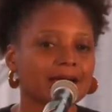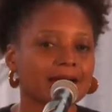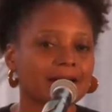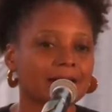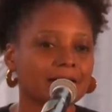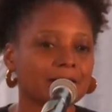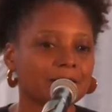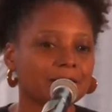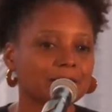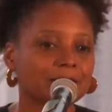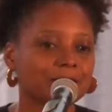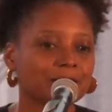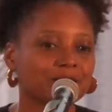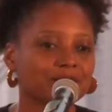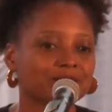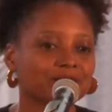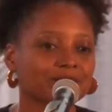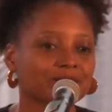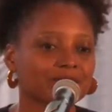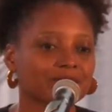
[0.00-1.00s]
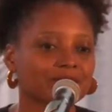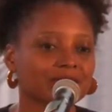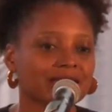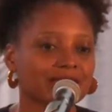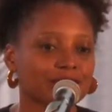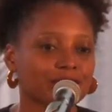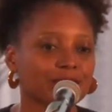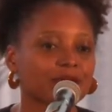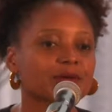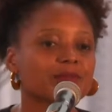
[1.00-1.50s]
I
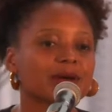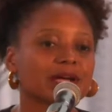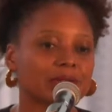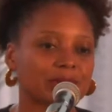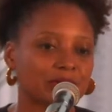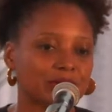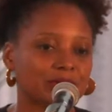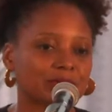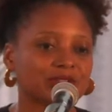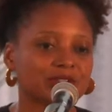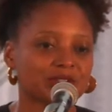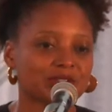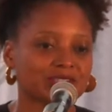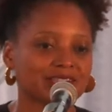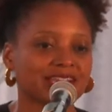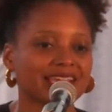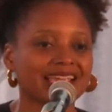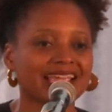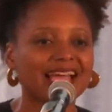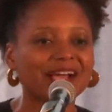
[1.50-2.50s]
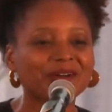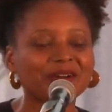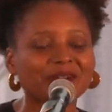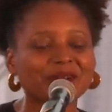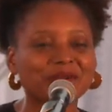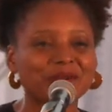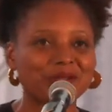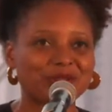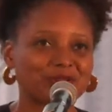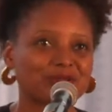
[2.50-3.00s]
think my poems are saying, how
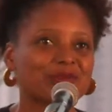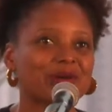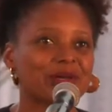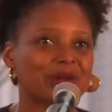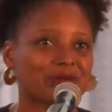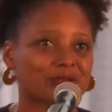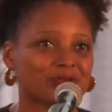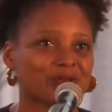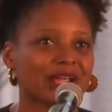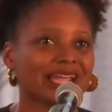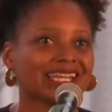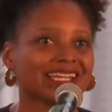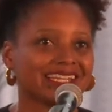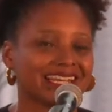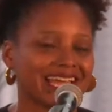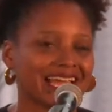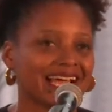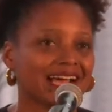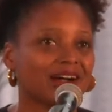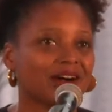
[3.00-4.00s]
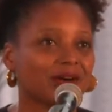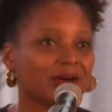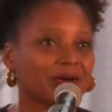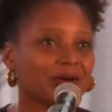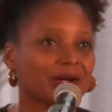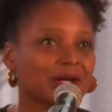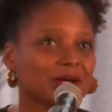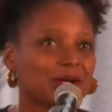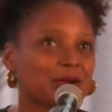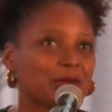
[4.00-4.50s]
can we do better right now?